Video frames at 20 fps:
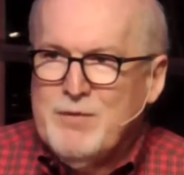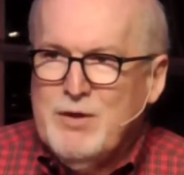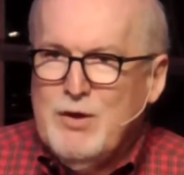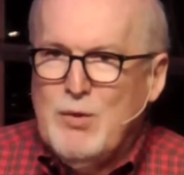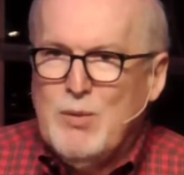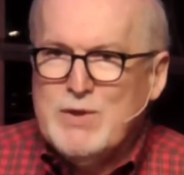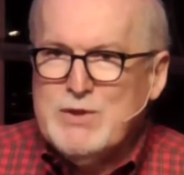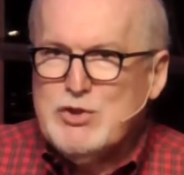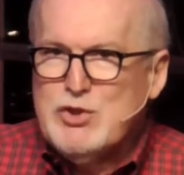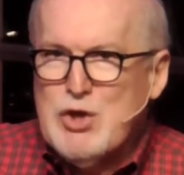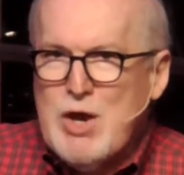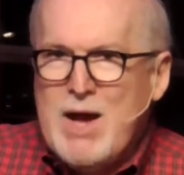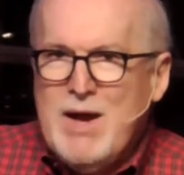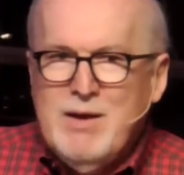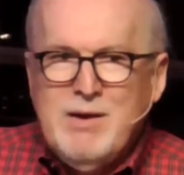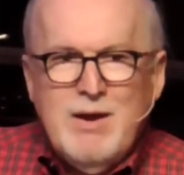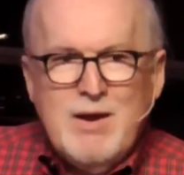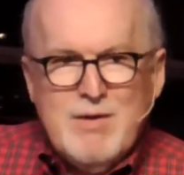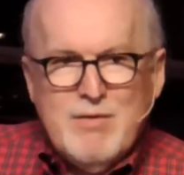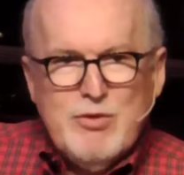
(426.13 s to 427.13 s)
You know, when
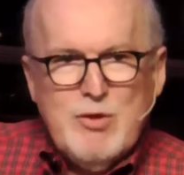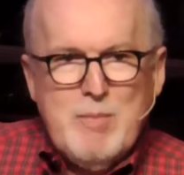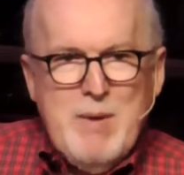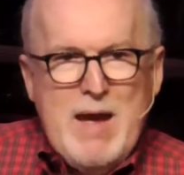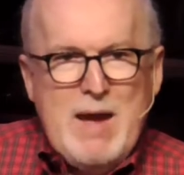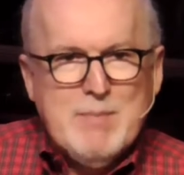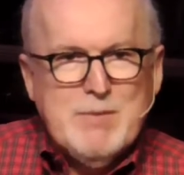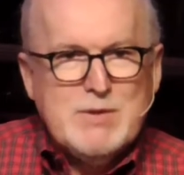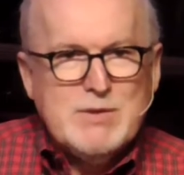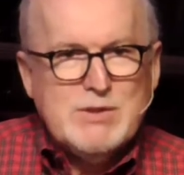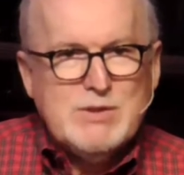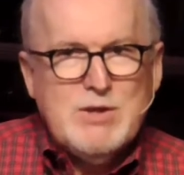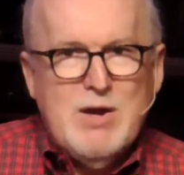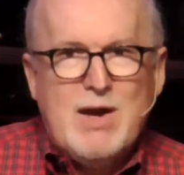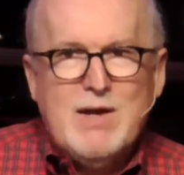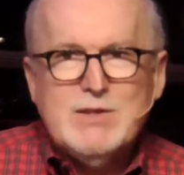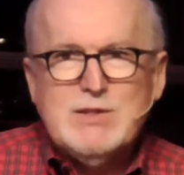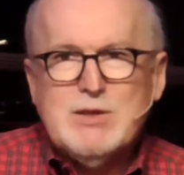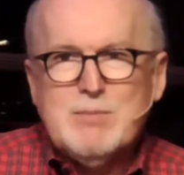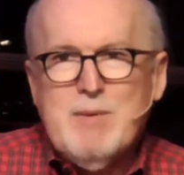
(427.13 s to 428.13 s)
John the Baptist
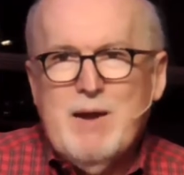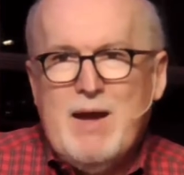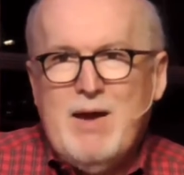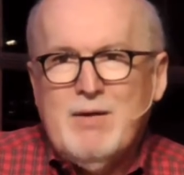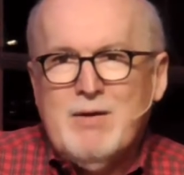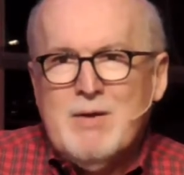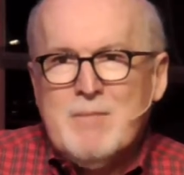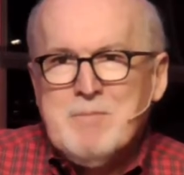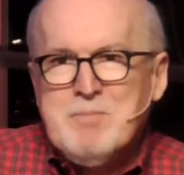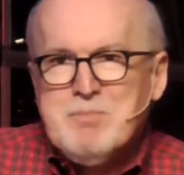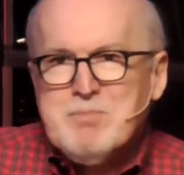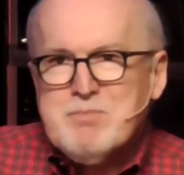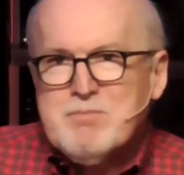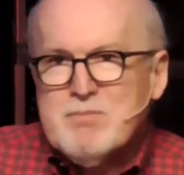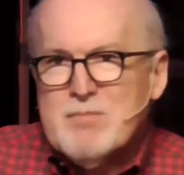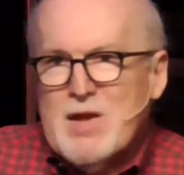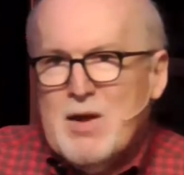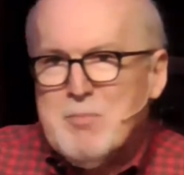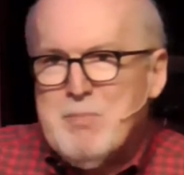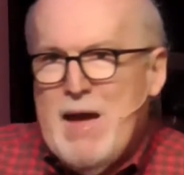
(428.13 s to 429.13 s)
talks about
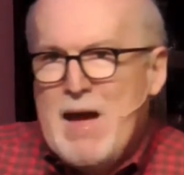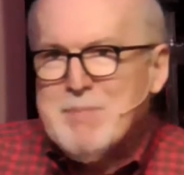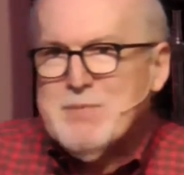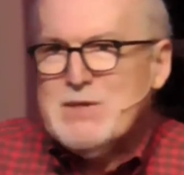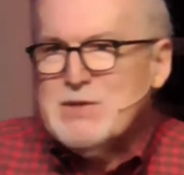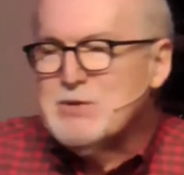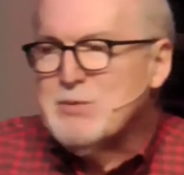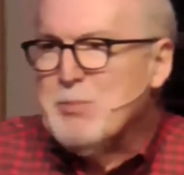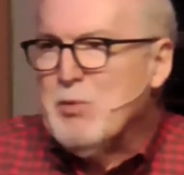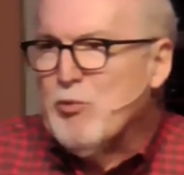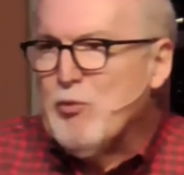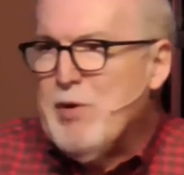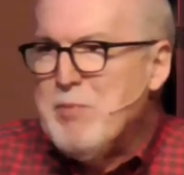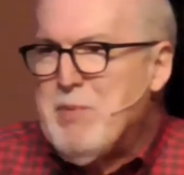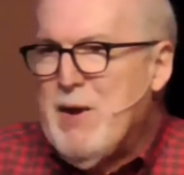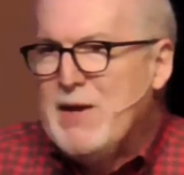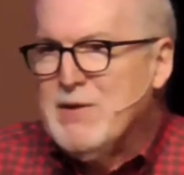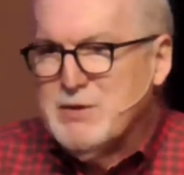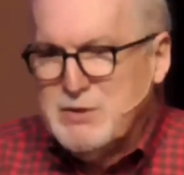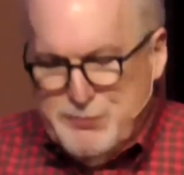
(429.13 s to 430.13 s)
a baptism of
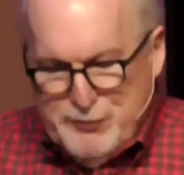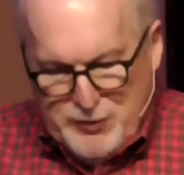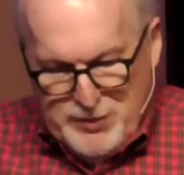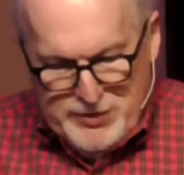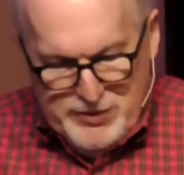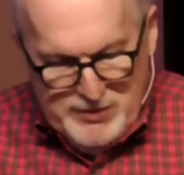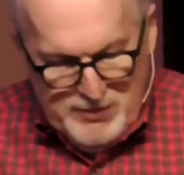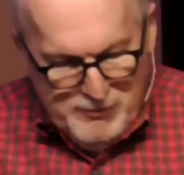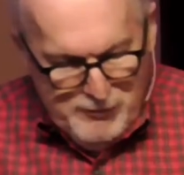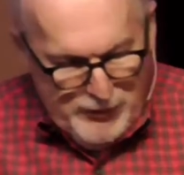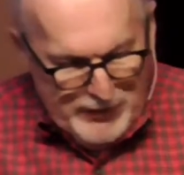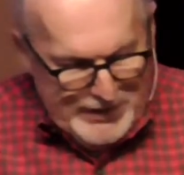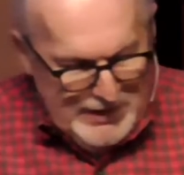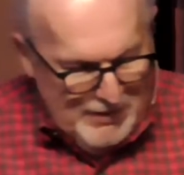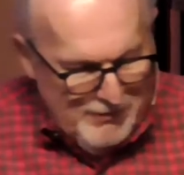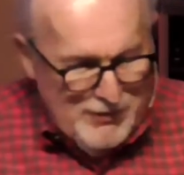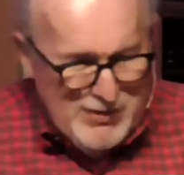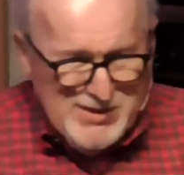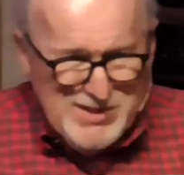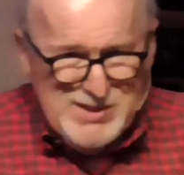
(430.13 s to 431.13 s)
repentance for the
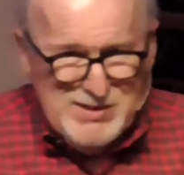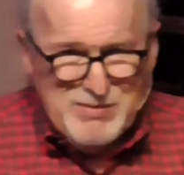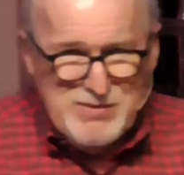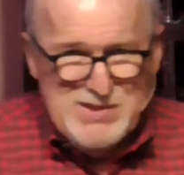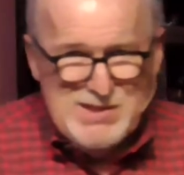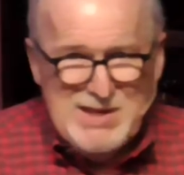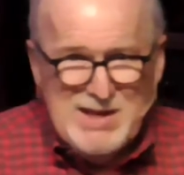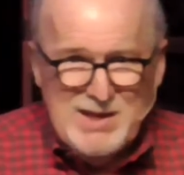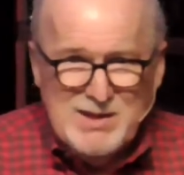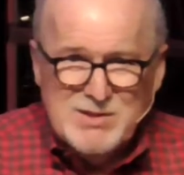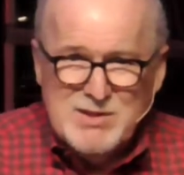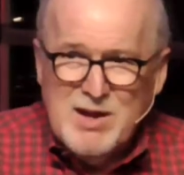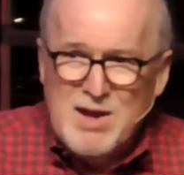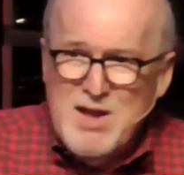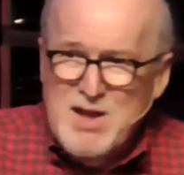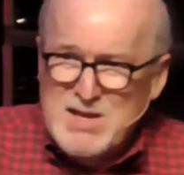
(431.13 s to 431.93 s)
forgiveness of sins,